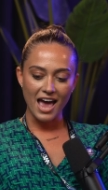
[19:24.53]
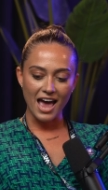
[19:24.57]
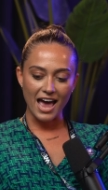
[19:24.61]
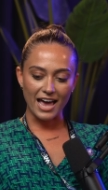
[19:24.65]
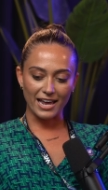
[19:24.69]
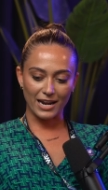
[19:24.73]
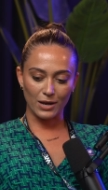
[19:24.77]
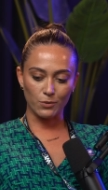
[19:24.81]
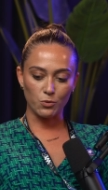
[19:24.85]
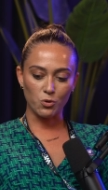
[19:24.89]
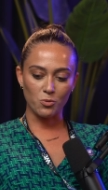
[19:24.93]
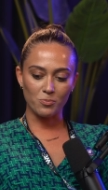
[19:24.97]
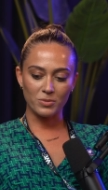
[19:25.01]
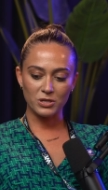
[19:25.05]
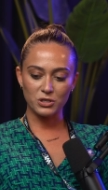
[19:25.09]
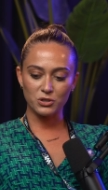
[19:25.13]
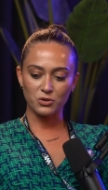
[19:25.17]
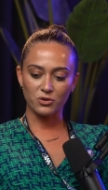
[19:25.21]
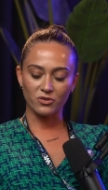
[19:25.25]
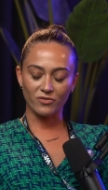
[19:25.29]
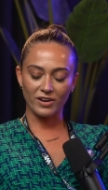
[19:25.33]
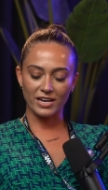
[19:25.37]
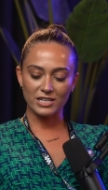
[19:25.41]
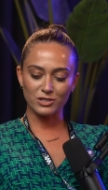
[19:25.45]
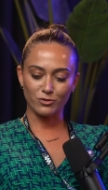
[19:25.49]
and I won Miss
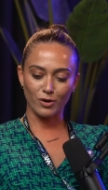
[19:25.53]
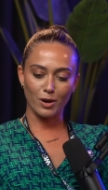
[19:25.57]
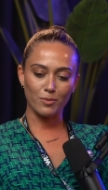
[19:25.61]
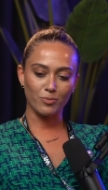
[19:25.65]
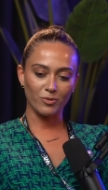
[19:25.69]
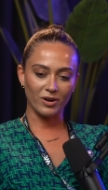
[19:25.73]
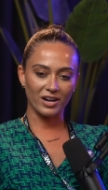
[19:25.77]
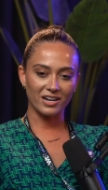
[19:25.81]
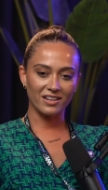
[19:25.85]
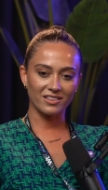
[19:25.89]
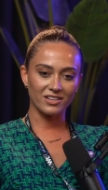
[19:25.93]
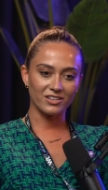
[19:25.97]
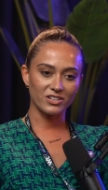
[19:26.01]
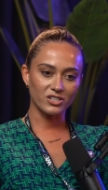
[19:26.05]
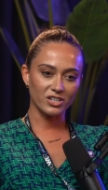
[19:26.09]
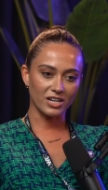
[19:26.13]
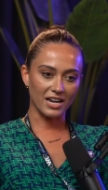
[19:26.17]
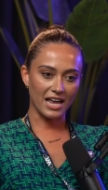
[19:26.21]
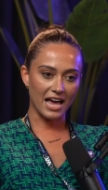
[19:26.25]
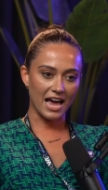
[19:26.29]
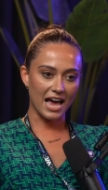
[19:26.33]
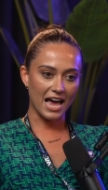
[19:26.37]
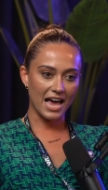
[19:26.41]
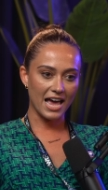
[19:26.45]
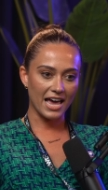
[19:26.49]
Universe Great Britain in the
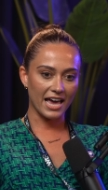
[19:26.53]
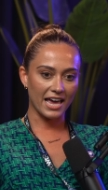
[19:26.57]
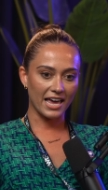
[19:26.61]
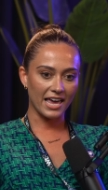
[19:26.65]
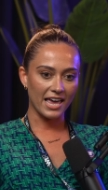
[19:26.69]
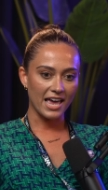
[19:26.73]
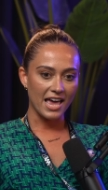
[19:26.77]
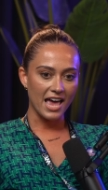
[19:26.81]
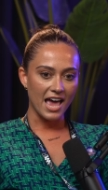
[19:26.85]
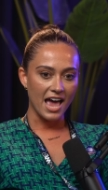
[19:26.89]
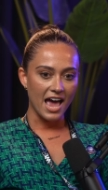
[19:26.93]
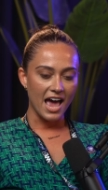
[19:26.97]
July.